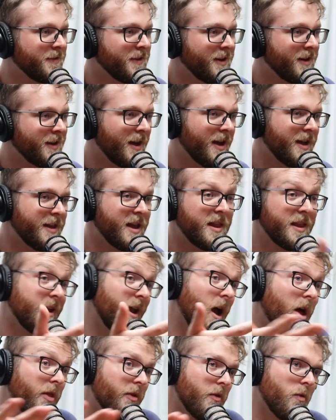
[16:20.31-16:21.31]
And then
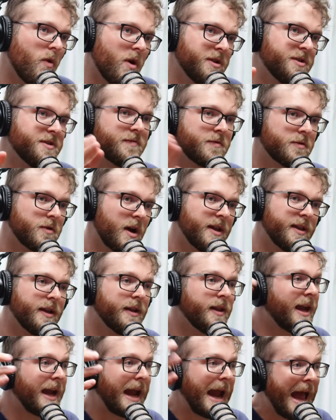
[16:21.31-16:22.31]
the other ones have tried
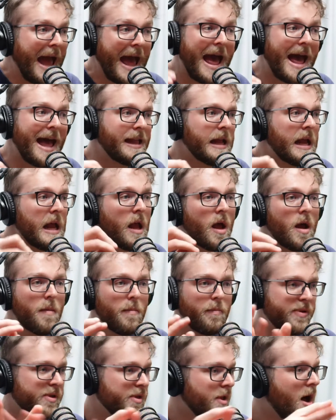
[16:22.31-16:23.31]
to like add
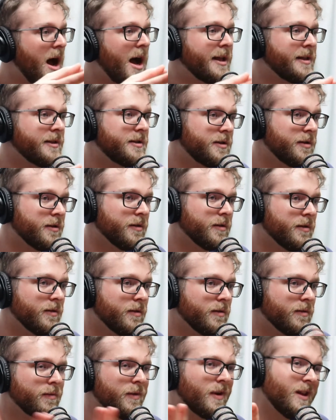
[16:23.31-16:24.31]
plot
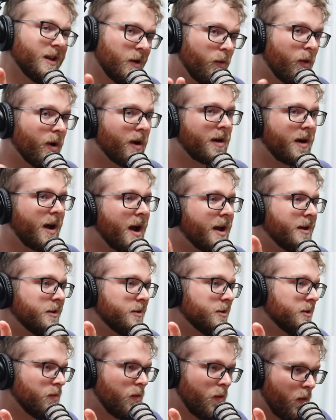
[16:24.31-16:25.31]
to really what kind of
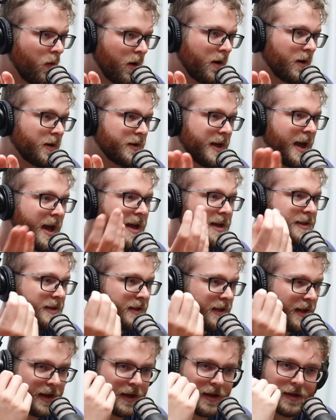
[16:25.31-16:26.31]
just works
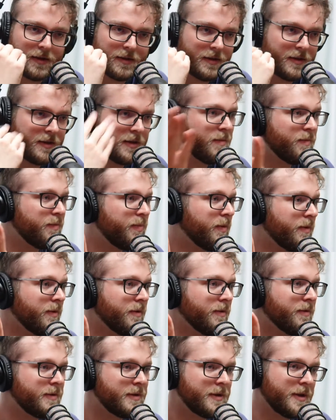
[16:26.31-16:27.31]
as like a
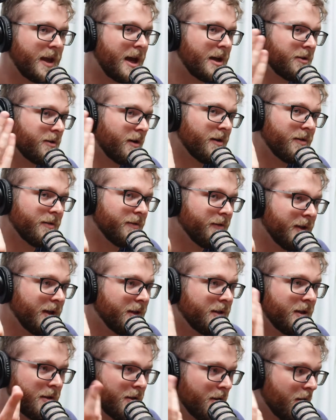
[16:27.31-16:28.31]
simple slasher. I don't
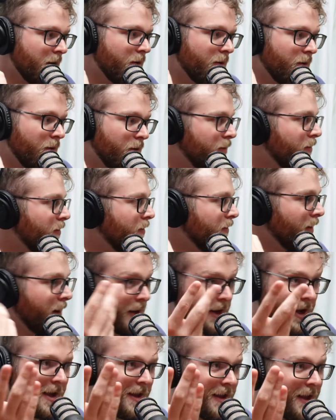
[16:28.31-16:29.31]
need to know who,
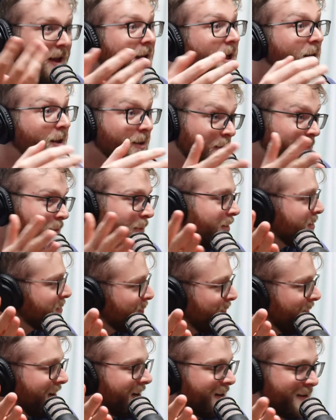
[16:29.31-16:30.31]
again, don't
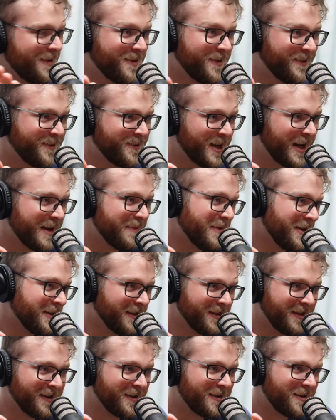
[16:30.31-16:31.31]
explain who Jamie
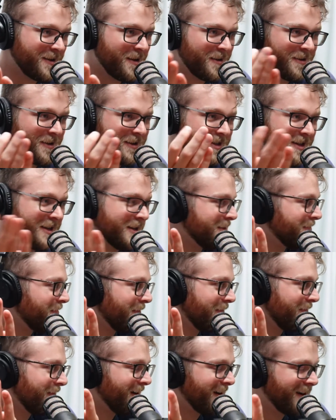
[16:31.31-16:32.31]
Lee Curtis is
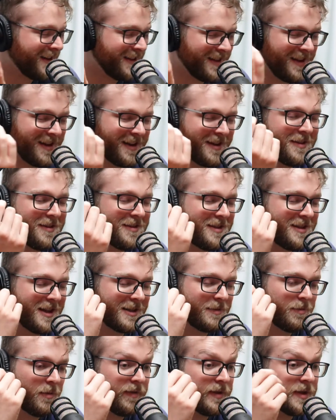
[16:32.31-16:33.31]
for fucking like
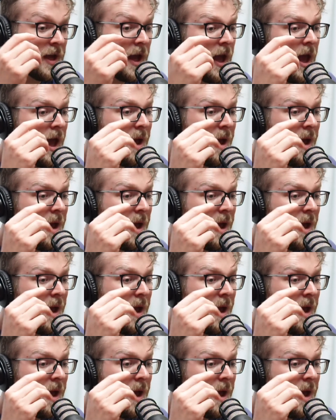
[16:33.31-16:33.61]
6 movies.